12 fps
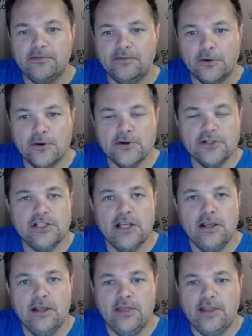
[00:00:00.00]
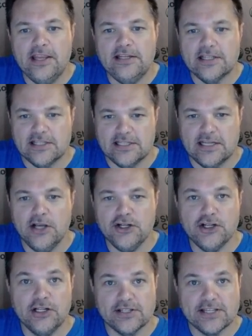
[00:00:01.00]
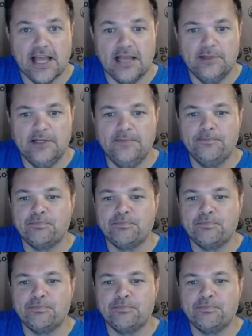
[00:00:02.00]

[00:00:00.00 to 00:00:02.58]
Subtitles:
First, the discussion assignment,